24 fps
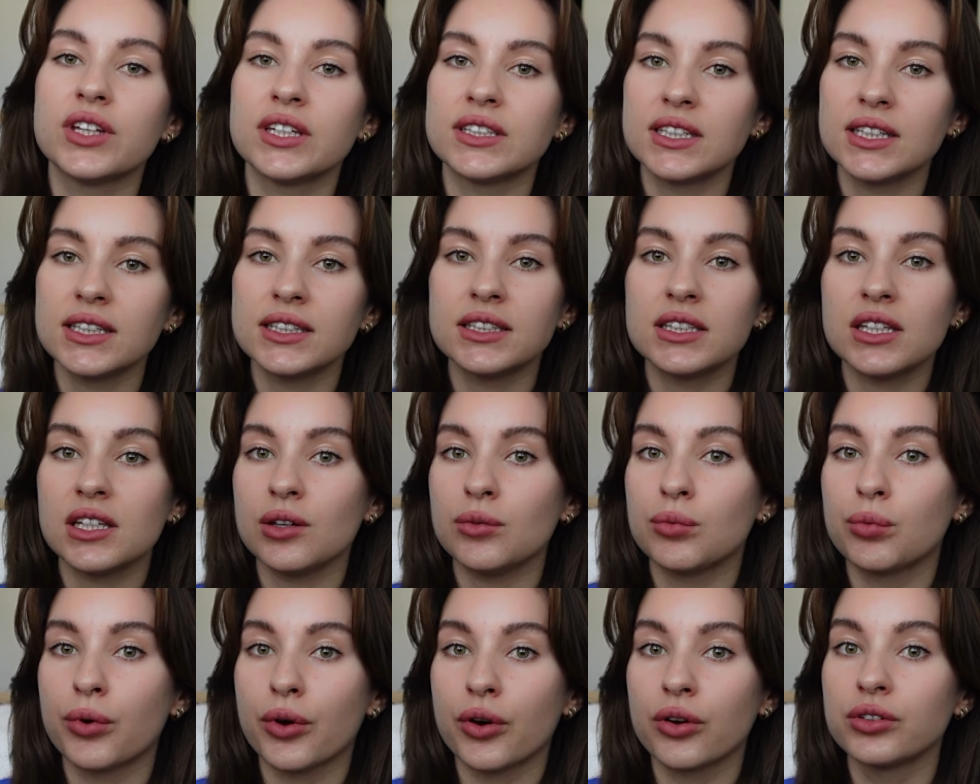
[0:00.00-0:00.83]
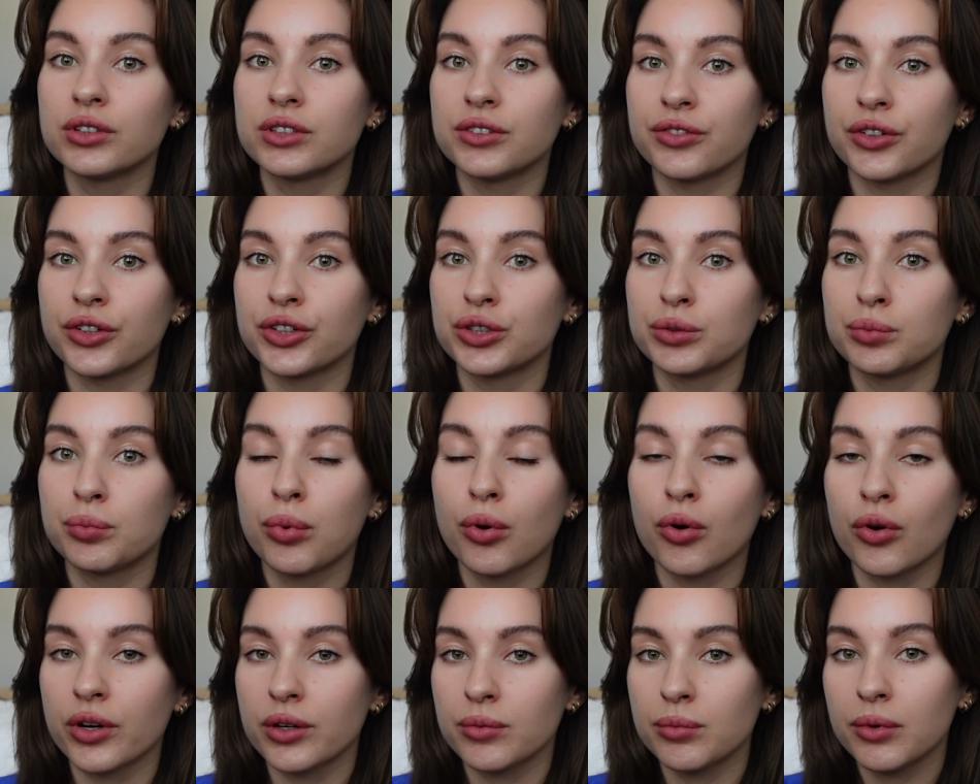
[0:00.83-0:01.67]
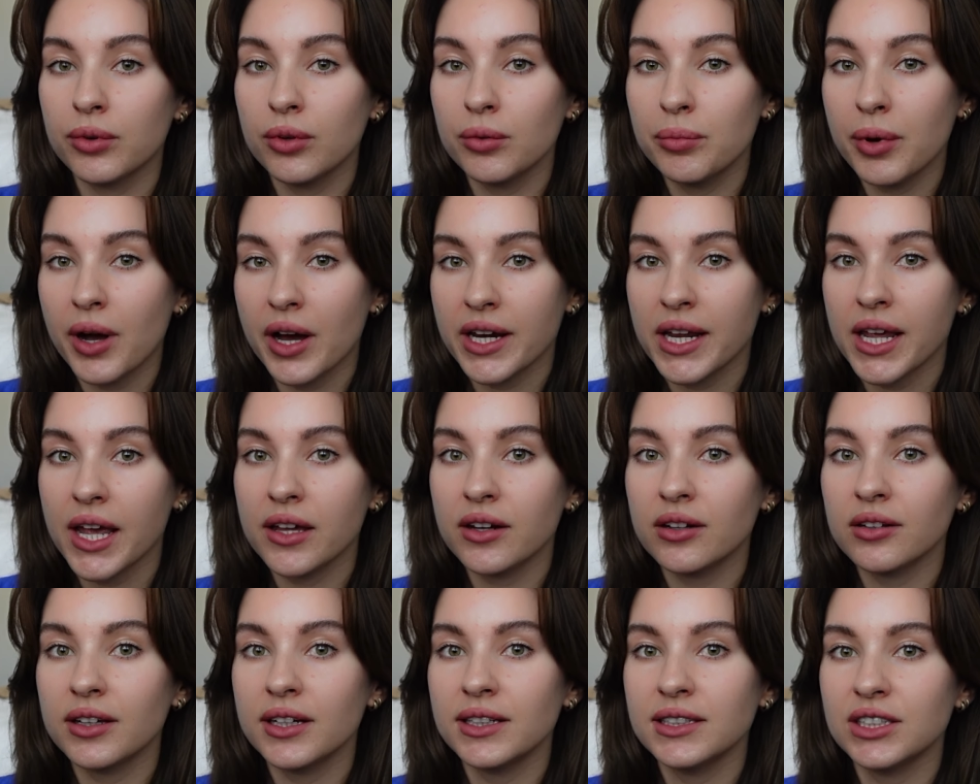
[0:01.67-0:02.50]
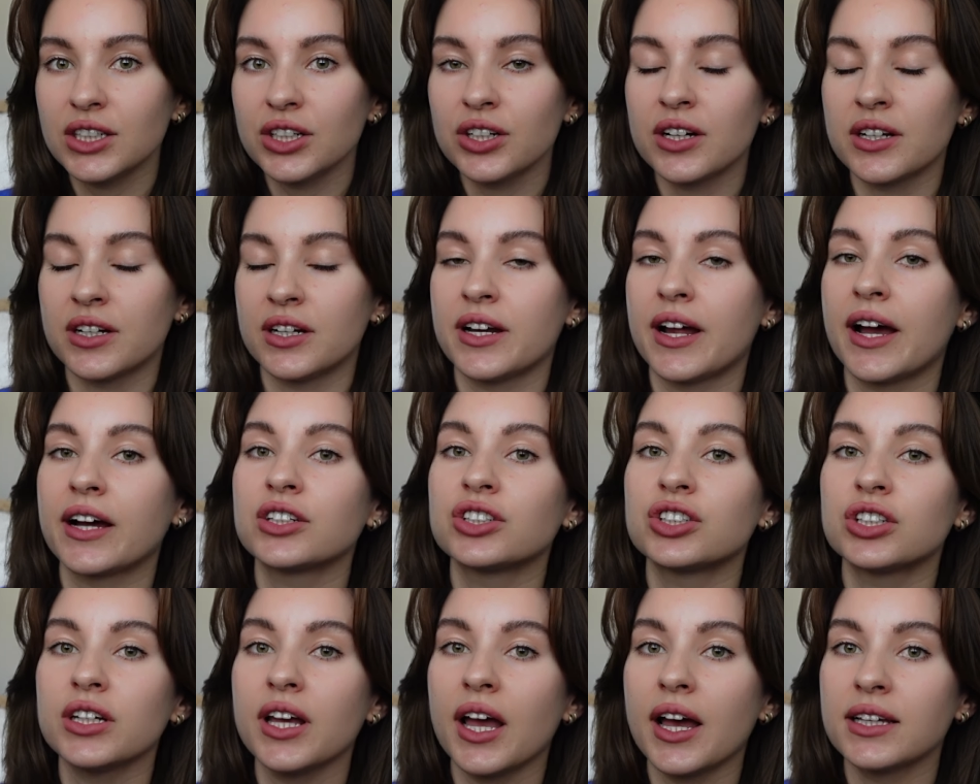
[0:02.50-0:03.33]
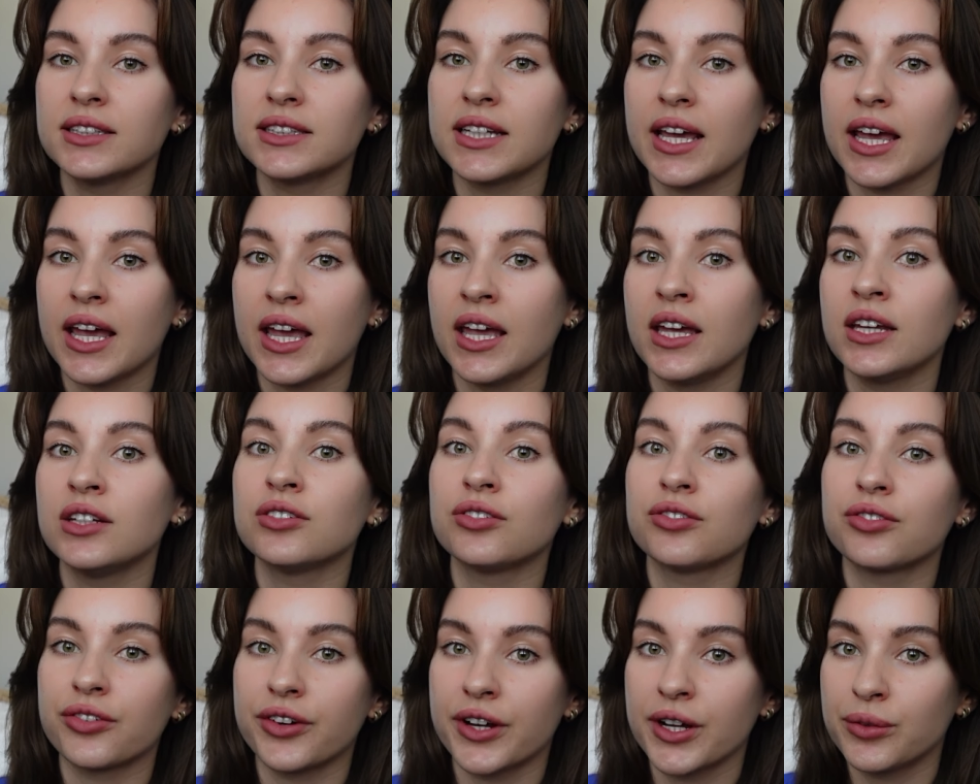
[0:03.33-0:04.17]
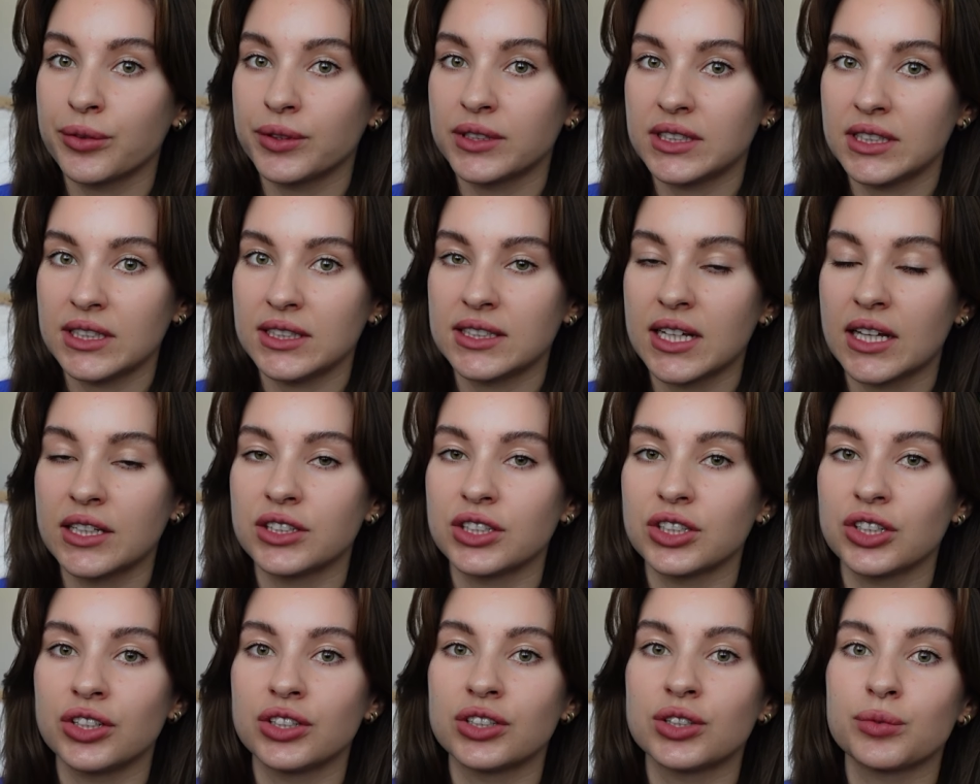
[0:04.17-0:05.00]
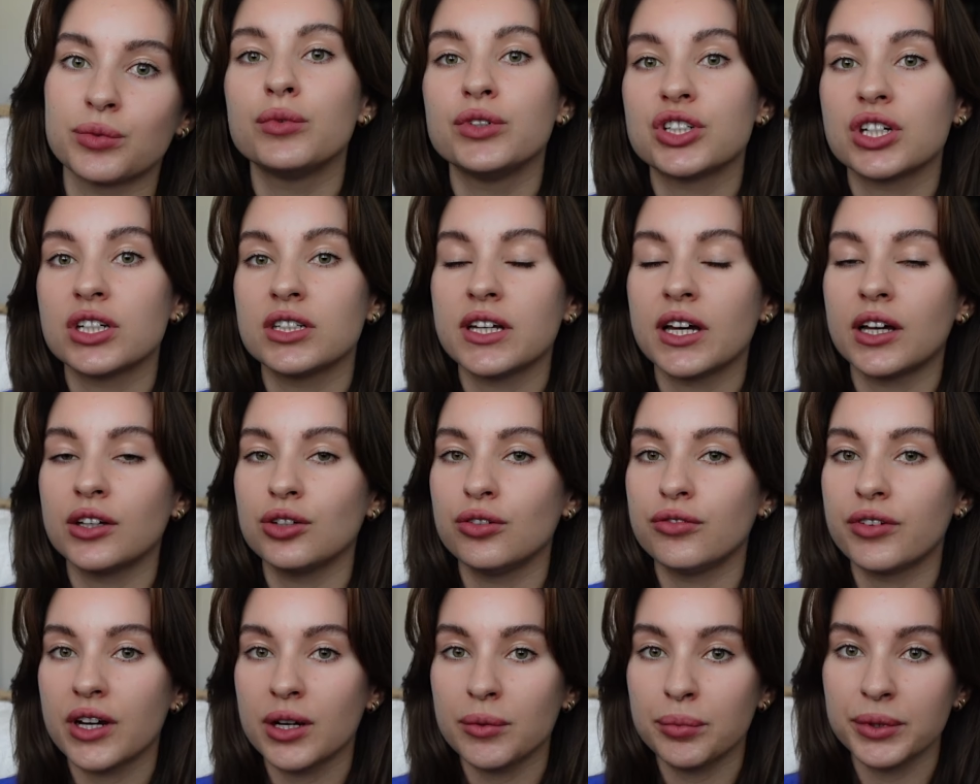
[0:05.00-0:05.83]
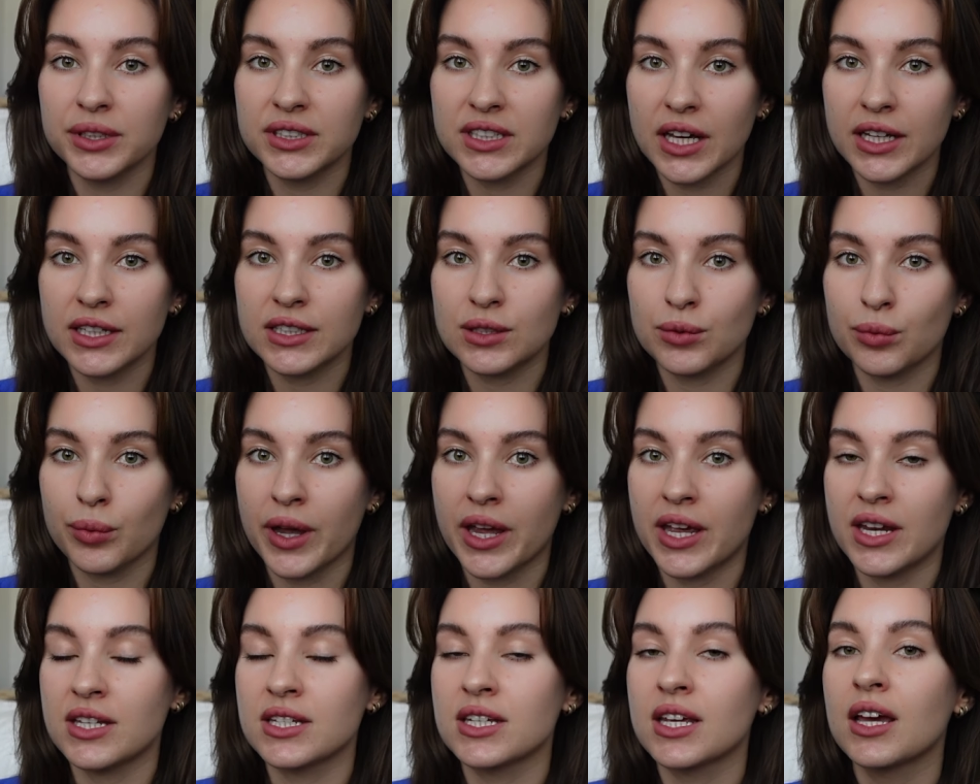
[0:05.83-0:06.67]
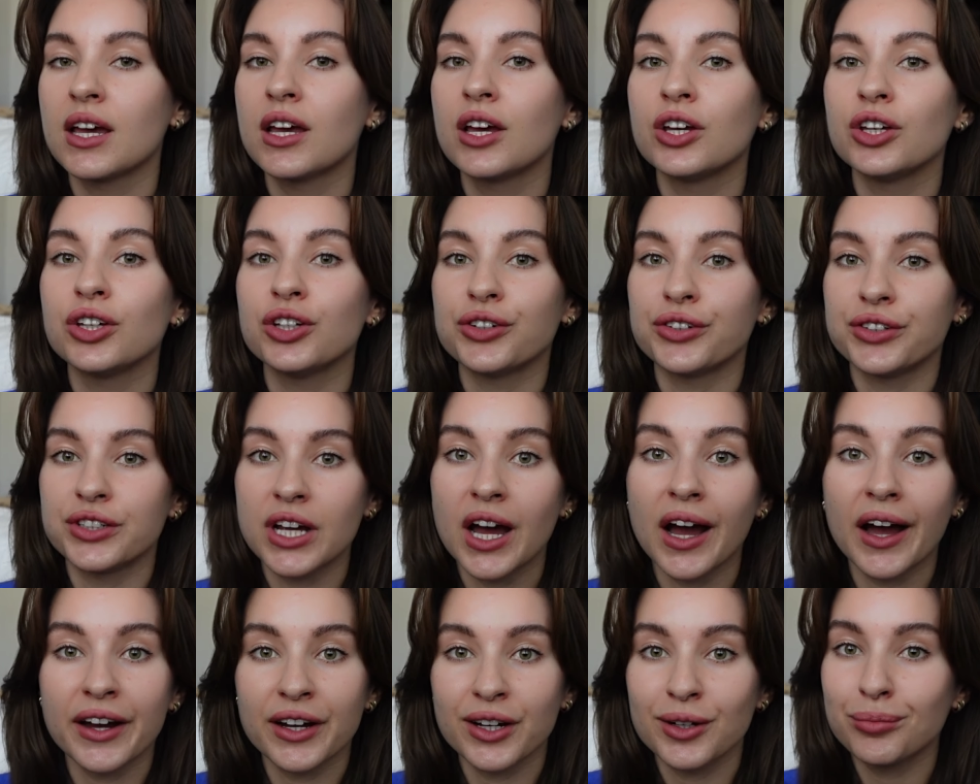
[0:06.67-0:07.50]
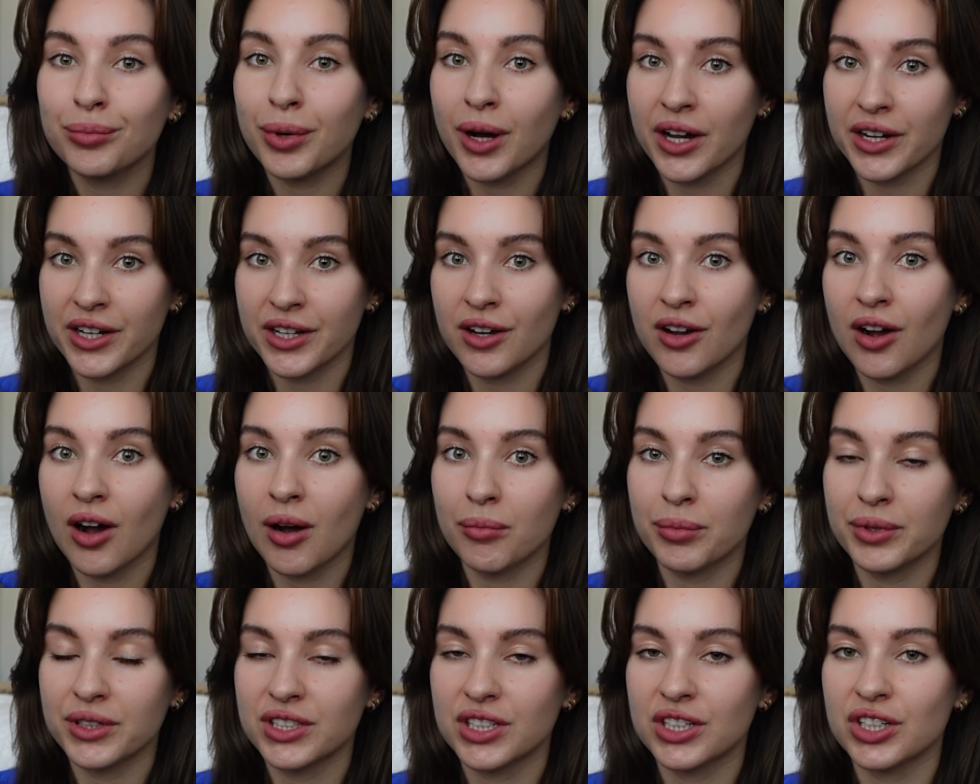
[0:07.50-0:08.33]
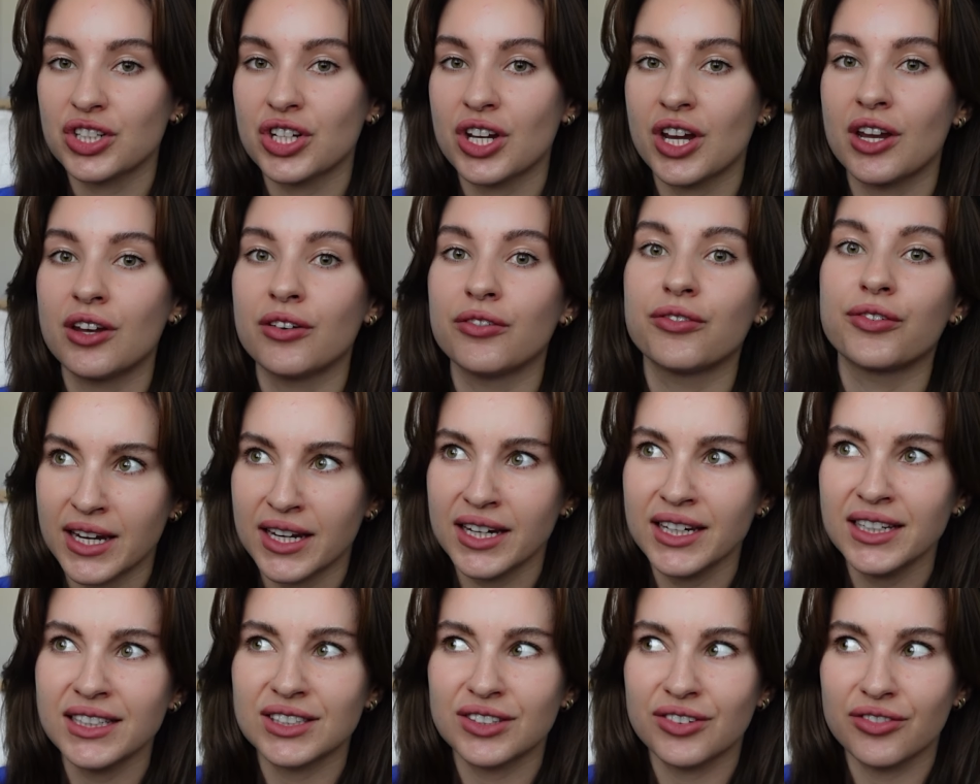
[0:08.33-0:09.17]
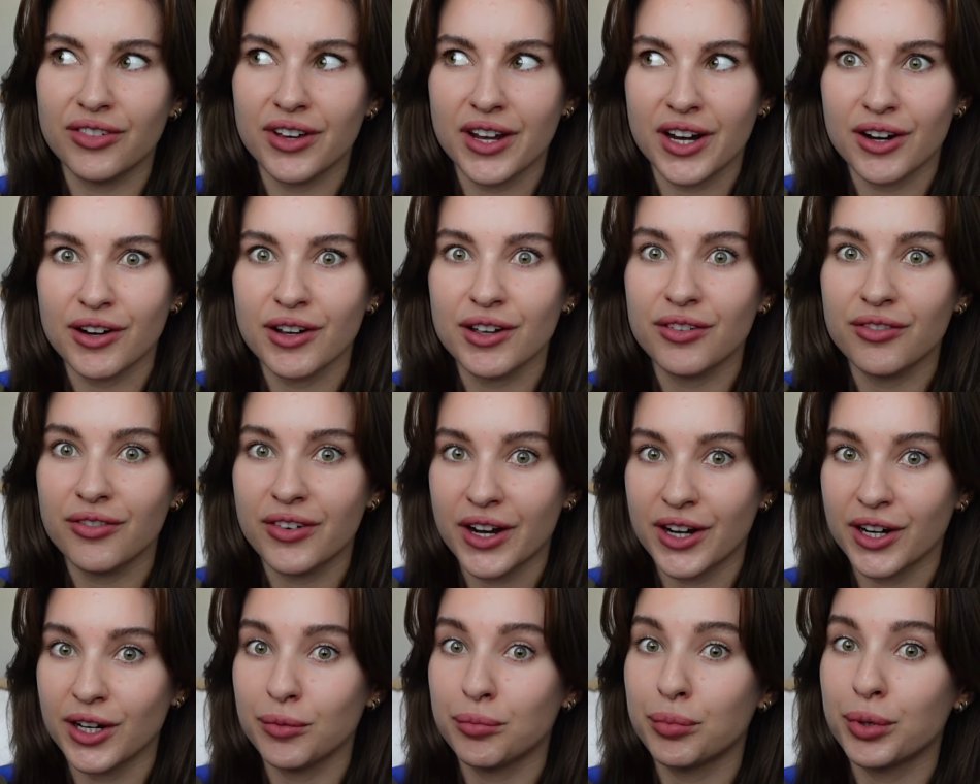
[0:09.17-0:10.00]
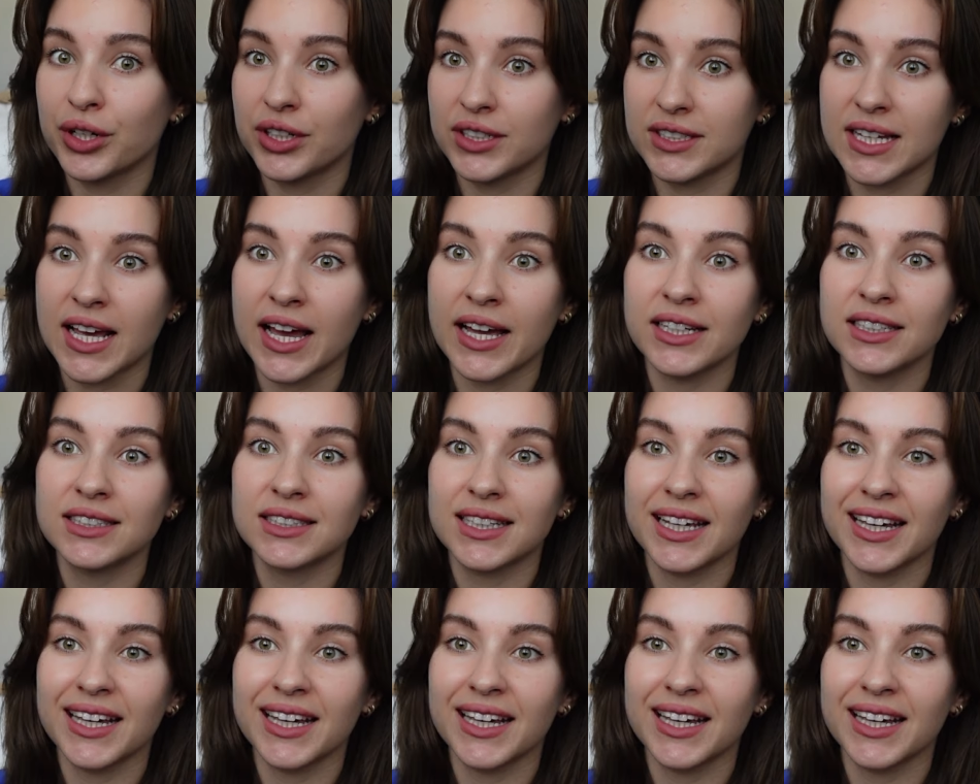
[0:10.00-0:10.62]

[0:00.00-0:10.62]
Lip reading: This is the world's first portable body analyzer, and it actually has 8 frequency sensors, which can tell you very precise weight, your entire body composition, and it is very, very precise.